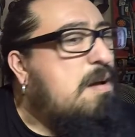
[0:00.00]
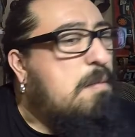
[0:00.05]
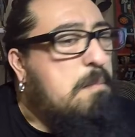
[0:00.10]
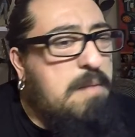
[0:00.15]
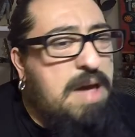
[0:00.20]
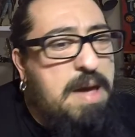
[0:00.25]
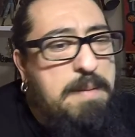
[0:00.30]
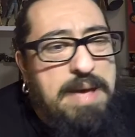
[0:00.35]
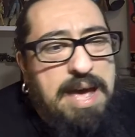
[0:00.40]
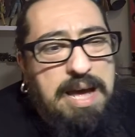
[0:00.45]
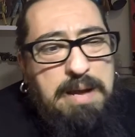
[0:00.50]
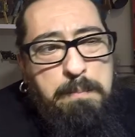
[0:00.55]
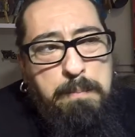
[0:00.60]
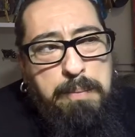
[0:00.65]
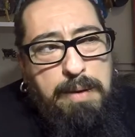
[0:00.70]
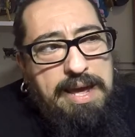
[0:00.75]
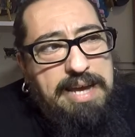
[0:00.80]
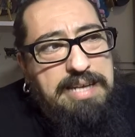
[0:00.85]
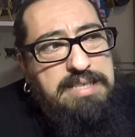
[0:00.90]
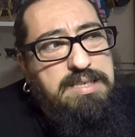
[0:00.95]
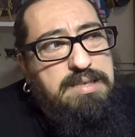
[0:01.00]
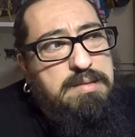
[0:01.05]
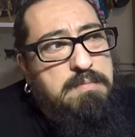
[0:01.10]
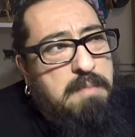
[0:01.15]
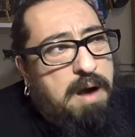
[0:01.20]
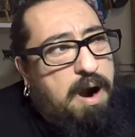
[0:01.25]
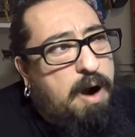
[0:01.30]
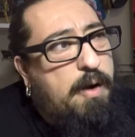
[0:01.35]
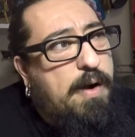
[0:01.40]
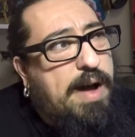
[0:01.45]
Maybe I'll play it
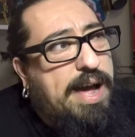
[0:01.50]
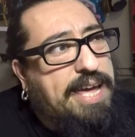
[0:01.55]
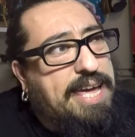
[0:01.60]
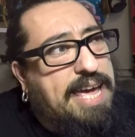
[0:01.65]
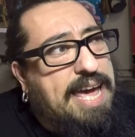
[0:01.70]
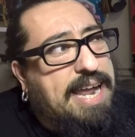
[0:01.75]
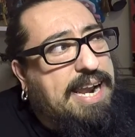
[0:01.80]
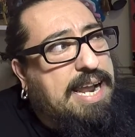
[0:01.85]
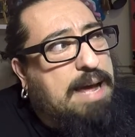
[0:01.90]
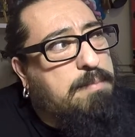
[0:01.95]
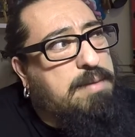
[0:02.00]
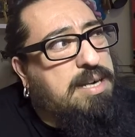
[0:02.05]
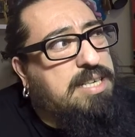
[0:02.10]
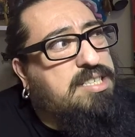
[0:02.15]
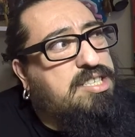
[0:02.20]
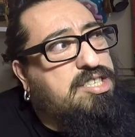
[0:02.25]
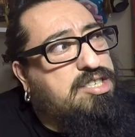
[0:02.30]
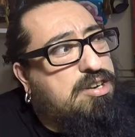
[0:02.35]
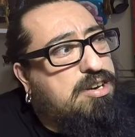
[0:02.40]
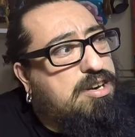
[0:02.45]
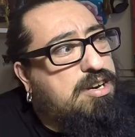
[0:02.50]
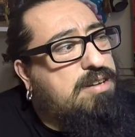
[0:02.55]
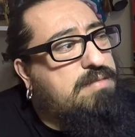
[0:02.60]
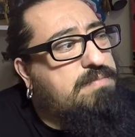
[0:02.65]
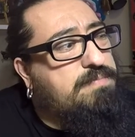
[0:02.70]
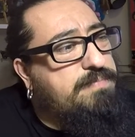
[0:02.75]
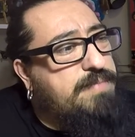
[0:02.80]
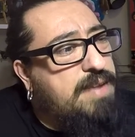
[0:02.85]
tomorrow again. I'm not sure.